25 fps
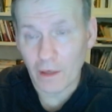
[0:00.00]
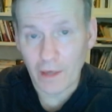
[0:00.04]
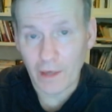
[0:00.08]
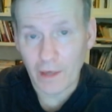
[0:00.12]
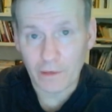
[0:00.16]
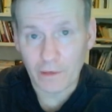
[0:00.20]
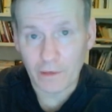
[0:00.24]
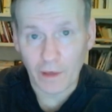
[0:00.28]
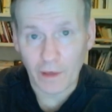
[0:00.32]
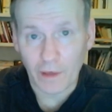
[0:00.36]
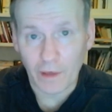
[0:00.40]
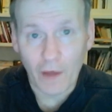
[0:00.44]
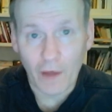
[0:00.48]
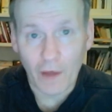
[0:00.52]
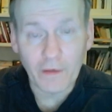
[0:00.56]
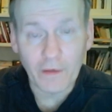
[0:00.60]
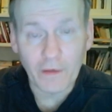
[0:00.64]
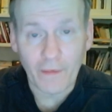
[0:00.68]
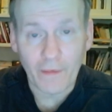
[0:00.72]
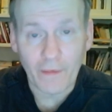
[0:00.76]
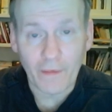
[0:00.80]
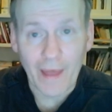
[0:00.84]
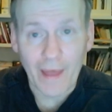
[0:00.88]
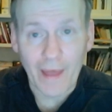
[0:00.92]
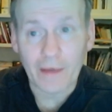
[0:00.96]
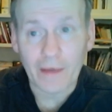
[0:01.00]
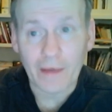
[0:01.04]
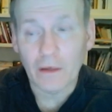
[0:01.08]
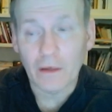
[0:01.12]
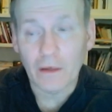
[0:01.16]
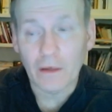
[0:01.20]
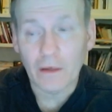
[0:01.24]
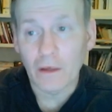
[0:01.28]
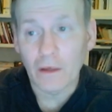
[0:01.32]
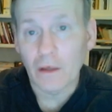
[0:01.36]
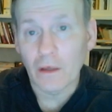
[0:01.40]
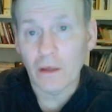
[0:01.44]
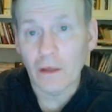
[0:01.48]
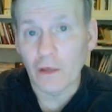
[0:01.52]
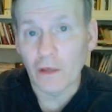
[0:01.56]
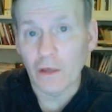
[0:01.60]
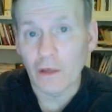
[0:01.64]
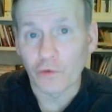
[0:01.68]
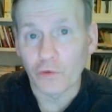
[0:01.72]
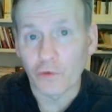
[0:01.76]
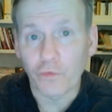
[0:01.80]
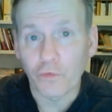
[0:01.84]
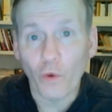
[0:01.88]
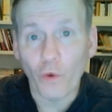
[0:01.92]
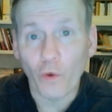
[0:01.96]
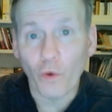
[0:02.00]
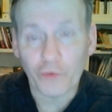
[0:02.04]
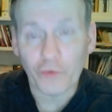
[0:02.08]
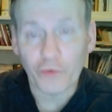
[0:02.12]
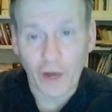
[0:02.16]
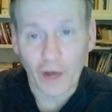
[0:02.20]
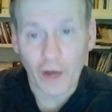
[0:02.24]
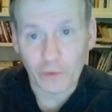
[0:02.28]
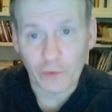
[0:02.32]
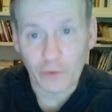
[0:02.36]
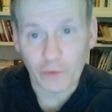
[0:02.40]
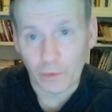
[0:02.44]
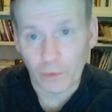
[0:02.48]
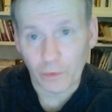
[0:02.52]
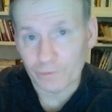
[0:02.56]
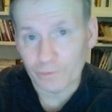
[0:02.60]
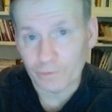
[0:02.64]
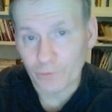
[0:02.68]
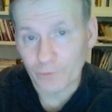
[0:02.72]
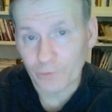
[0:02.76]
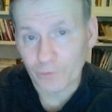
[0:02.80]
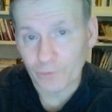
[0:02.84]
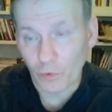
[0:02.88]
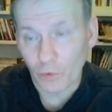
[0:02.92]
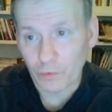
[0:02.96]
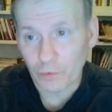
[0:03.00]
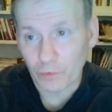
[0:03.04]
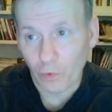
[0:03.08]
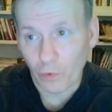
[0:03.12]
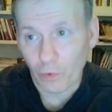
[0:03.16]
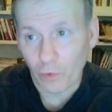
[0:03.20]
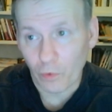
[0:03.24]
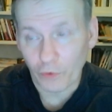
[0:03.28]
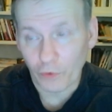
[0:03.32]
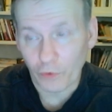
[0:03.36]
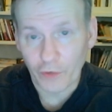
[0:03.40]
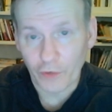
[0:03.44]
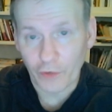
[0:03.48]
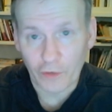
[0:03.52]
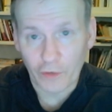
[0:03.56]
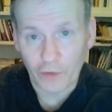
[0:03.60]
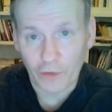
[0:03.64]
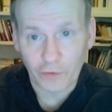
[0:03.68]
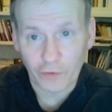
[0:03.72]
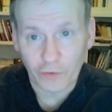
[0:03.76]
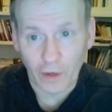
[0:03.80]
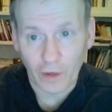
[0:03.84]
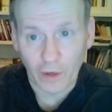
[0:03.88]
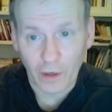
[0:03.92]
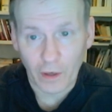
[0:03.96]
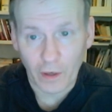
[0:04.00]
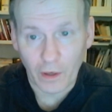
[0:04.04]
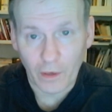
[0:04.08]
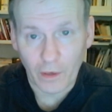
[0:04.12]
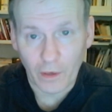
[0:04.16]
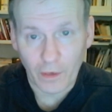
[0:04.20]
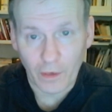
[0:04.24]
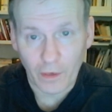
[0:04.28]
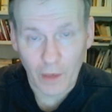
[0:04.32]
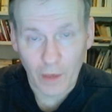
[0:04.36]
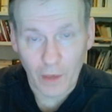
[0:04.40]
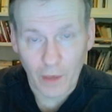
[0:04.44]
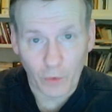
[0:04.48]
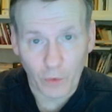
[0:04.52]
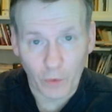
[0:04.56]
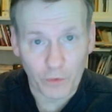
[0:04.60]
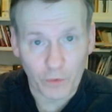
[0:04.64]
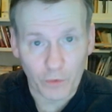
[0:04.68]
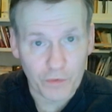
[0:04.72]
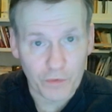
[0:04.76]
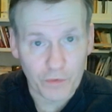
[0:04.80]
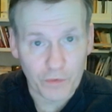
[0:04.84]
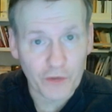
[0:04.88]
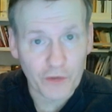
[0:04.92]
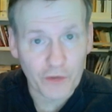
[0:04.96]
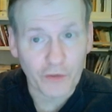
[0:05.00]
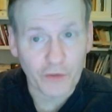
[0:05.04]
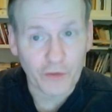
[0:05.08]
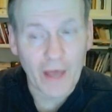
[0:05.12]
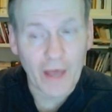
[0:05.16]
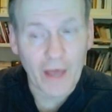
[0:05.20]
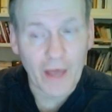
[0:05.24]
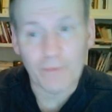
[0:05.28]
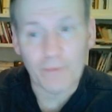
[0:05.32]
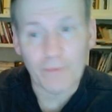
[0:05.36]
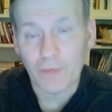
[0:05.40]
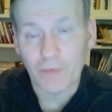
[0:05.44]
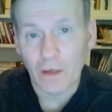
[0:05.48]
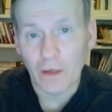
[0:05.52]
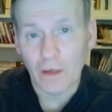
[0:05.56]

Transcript: anything other than that, is a false gospel, which Paul says uh, anyone who preaches that,